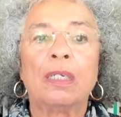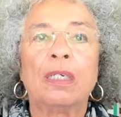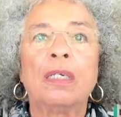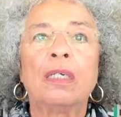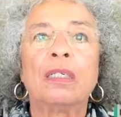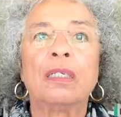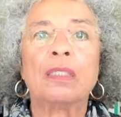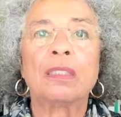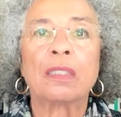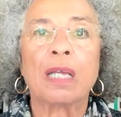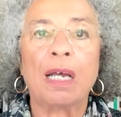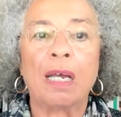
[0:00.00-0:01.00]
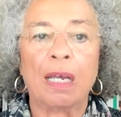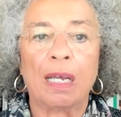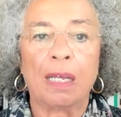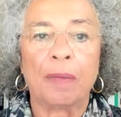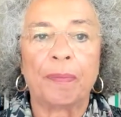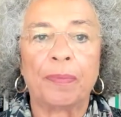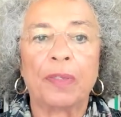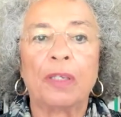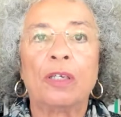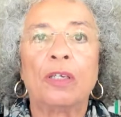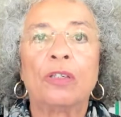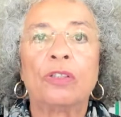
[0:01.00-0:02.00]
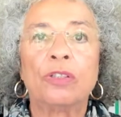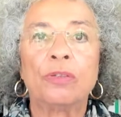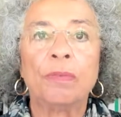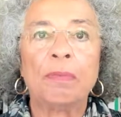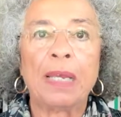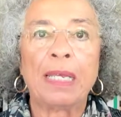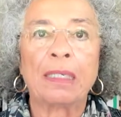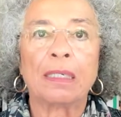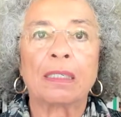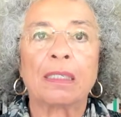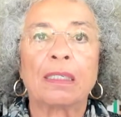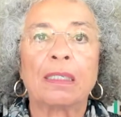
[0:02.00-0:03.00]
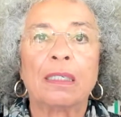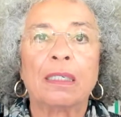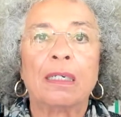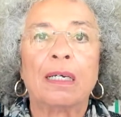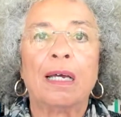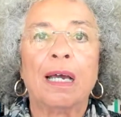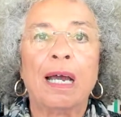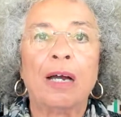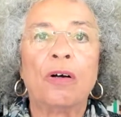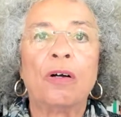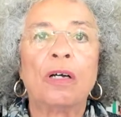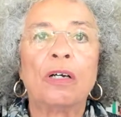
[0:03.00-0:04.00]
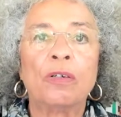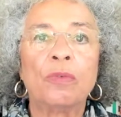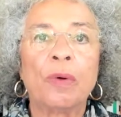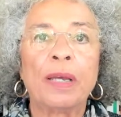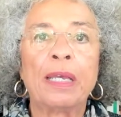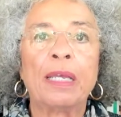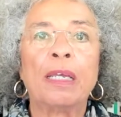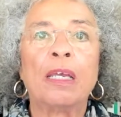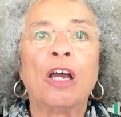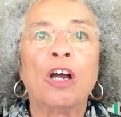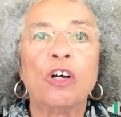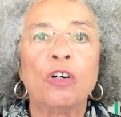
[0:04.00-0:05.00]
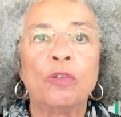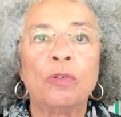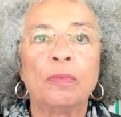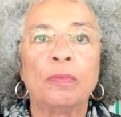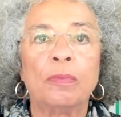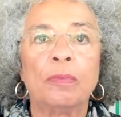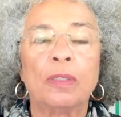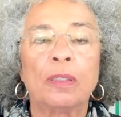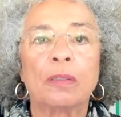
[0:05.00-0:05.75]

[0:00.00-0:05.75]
It is time to make our way home.